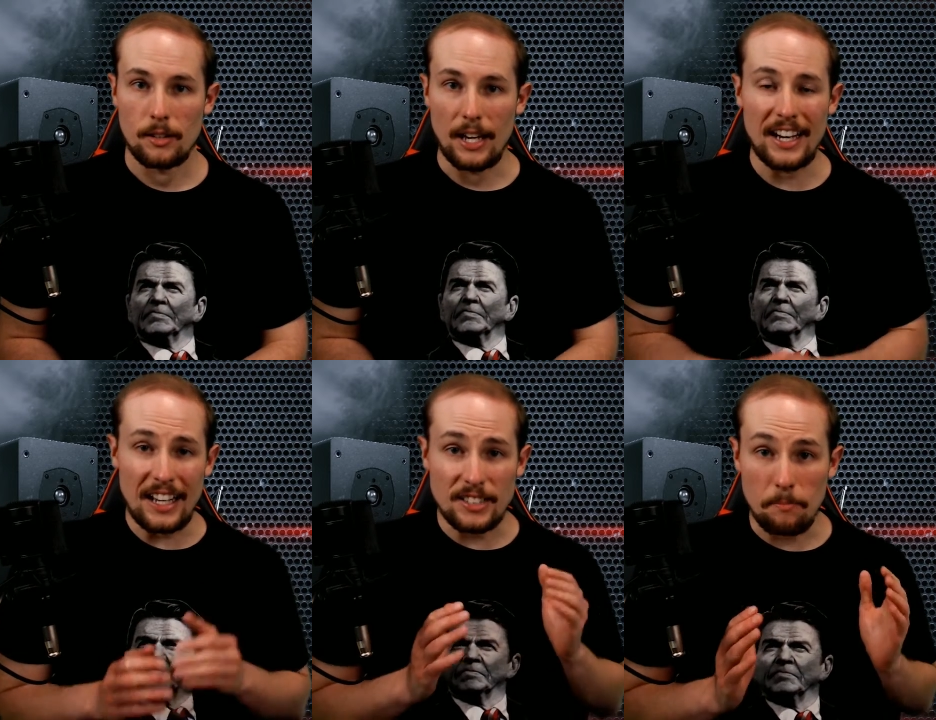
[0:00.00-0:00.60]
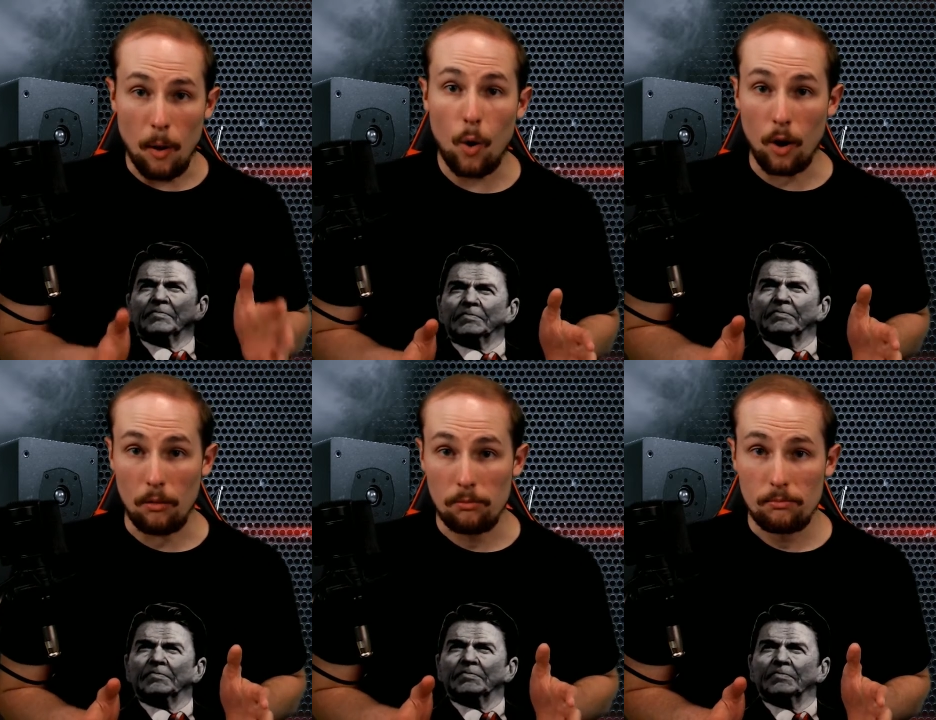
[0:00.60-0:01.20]
Speaker 1: It is
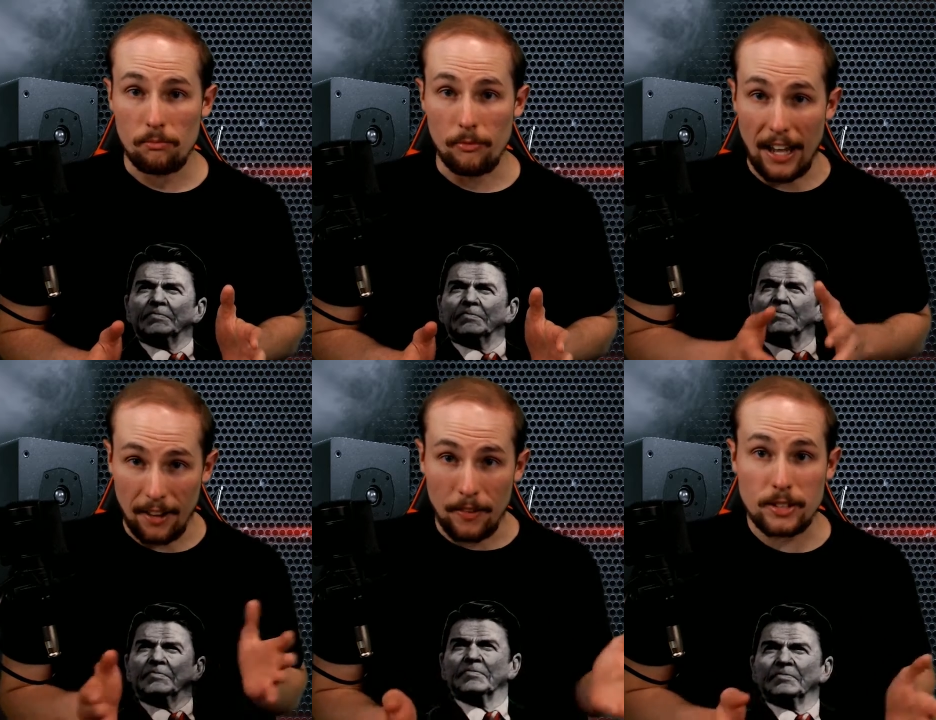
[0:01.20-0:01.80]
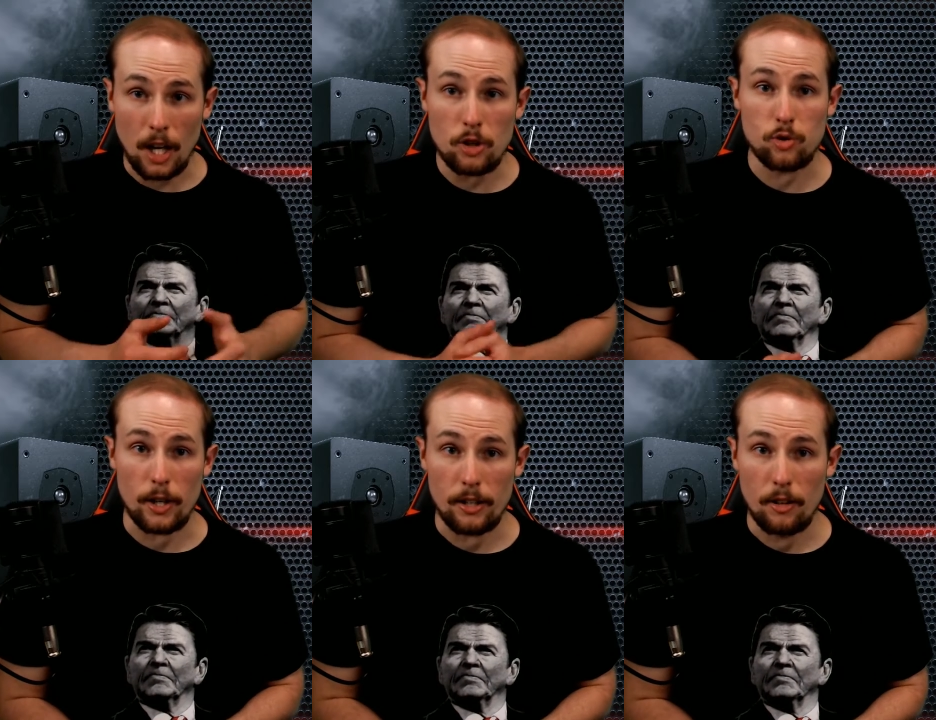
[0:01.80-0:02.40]
immoral that in this
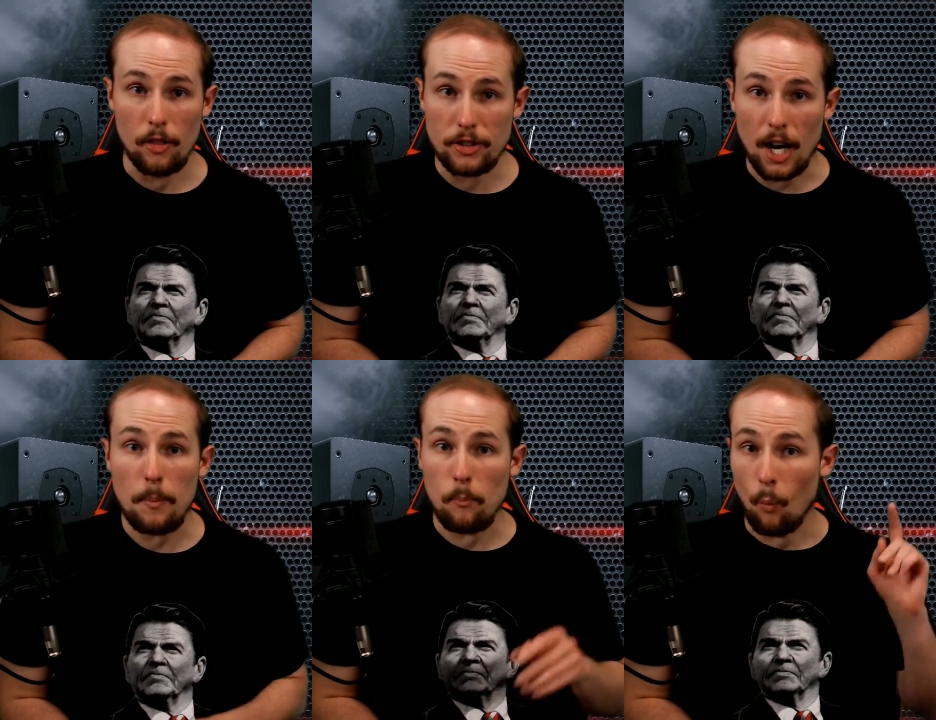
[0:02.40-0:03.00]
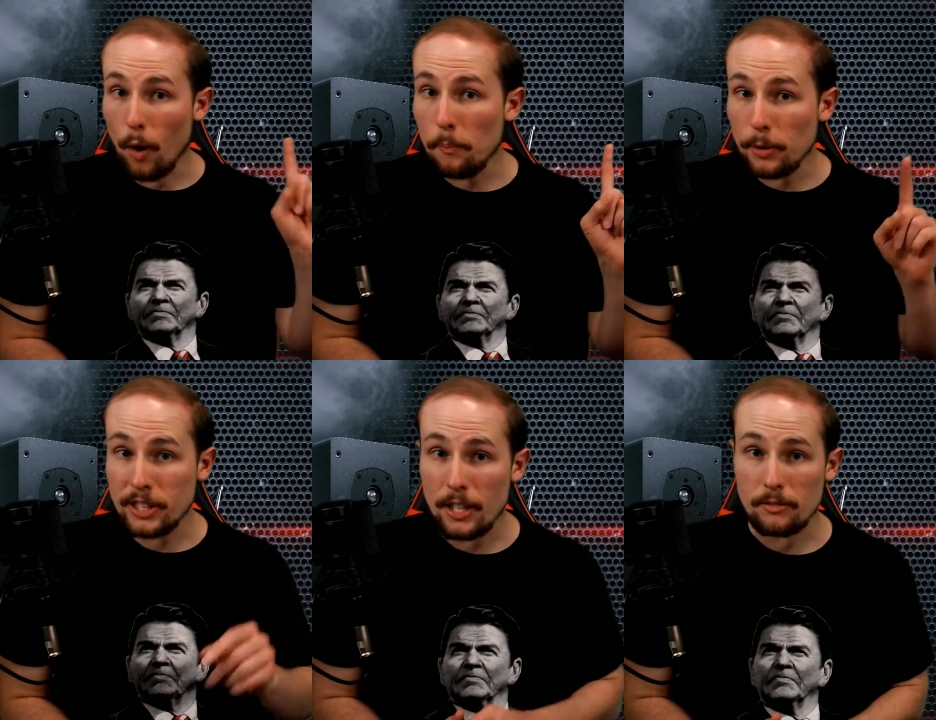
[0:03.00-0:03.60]
country, the top
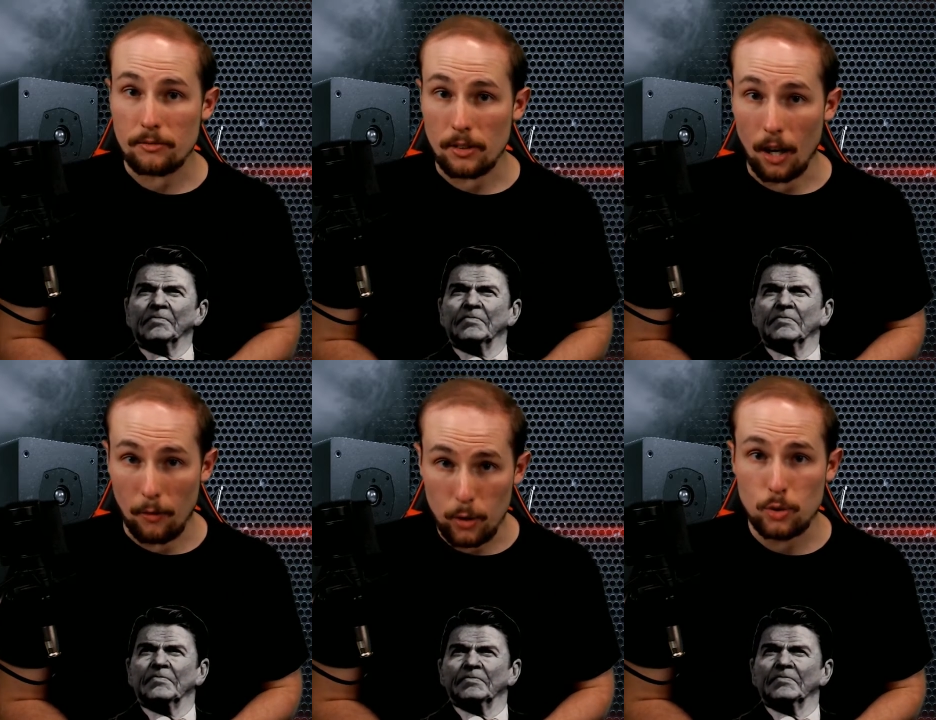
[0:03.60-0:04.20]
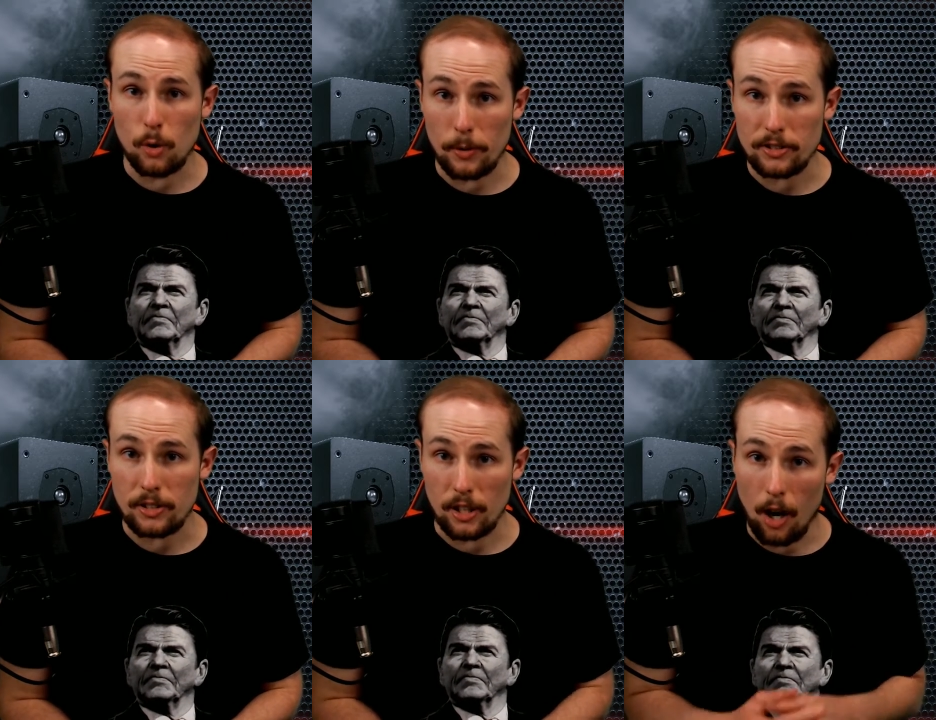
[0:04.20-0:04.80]
1% of
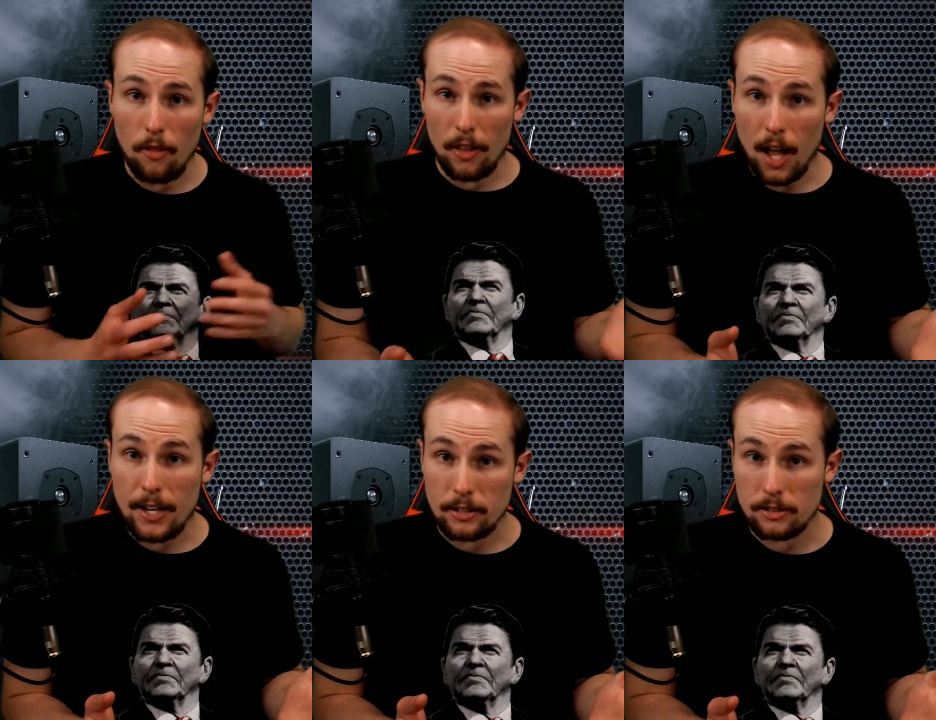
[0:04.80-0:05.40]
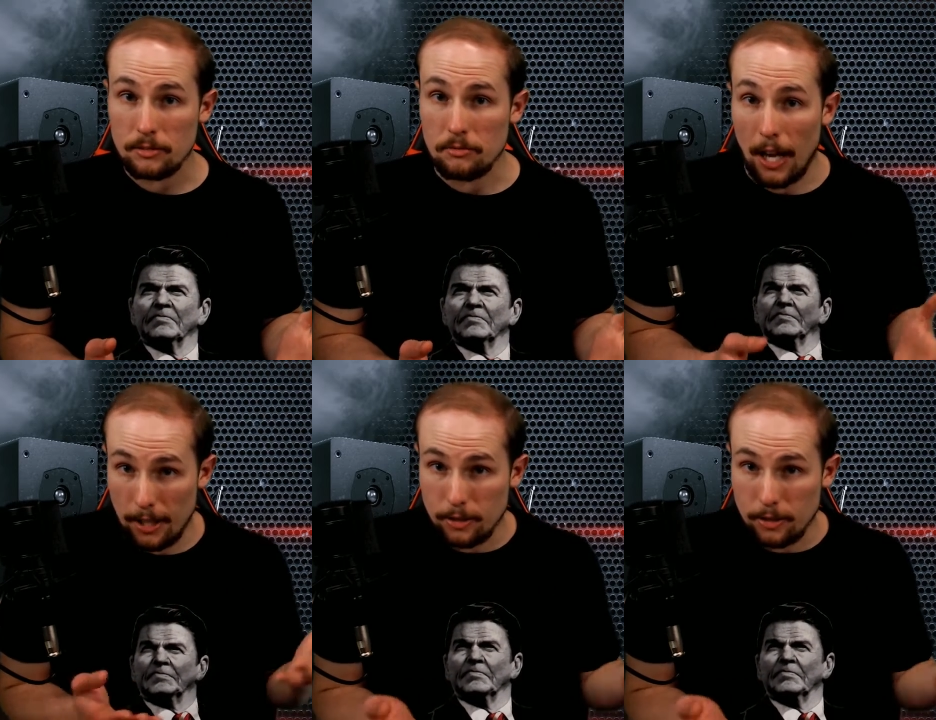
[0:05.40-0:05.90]
YouTubers. Get all the likes and